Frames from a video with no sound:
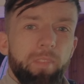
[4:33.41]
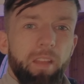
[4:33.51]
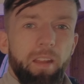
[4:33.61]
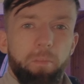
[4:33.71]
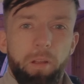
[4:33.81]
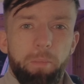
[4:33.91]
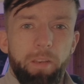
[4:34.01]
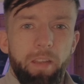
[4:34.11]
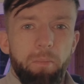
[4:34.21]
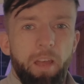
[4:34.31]
that it might be
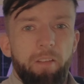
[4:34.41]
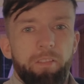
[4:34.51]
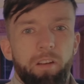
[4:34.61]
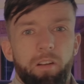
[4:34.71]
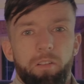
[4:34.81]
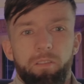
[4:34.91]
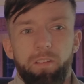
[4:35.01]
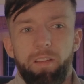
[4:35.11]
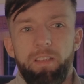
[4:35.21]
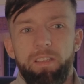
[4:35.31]
named after
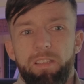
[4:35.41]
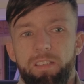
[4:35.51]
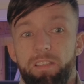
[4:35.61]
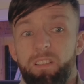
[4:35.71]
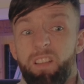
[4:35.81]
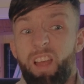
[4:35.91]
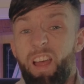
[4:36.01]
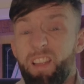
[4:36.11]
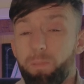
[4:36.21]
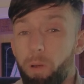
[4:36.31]
is
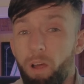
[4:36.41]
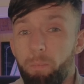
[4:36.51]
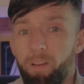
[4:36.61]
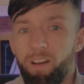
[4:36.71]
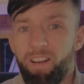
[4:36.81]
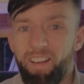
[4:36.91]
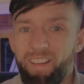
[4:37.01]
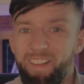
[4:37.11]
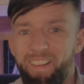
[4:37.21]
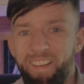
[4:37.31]
as popular
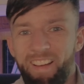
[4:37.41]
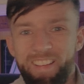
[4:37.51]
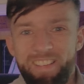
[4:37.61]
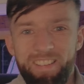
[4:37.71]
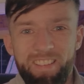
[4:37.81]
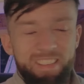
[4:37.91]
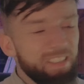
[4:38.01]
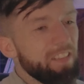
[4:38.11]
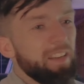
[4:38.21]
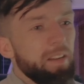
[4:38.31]
as
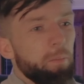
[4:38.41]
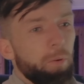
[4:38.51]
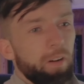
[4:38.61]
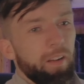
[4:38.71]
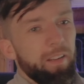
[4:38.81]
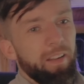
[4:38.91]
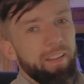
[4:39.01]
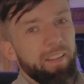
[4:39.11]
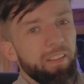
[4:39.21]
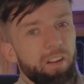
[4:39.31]
others, but I
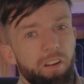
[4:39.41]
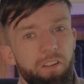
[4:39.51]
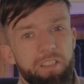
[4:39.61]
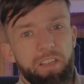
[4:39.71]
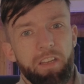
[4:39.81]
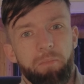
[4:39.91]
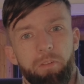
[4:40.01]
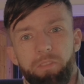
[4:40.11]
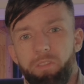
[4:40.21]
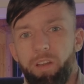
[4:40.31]
think the colour scheme of
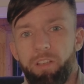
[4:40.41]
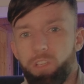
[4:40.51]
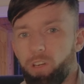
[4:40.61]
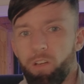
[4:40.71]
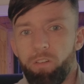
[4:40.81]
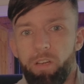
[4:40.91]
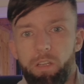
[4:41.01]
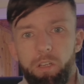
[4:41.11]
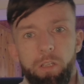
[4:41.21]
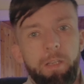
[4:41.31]
the range could look really
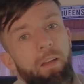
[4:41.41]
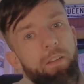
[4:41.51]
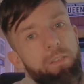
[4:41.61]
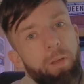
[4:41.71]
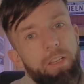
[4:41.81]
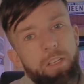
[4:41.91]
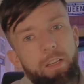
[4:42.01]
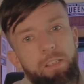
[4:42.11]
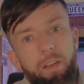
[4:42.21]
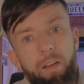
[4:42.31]
cool, and especially
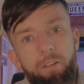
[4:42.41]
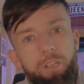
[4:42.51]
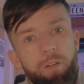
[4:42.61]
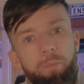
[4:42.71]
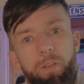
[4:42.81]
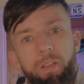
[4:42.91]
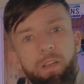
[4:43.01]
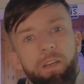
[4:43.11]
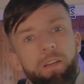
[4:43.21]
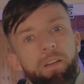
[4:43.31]
as an Irish company,
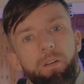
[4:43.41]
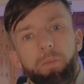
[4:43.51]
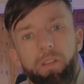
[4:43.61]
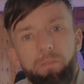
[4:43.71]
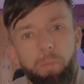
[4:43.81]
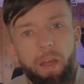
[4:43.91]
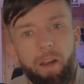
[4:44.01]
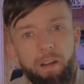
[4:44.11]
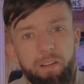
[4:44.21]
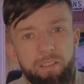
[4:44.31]
could be even
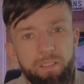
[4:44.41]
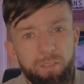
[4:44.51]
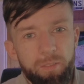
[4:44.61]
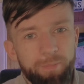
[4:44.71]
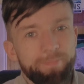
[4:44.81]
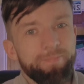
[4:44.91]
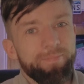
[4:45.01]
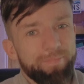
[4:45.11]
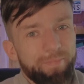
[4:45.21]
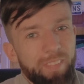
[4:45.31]
better. So
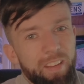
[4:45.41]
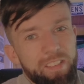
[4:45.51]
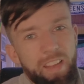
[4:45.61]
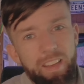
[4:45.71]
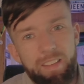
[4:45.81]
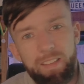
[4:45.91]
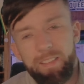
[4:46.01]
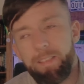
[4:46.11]
there's a hint.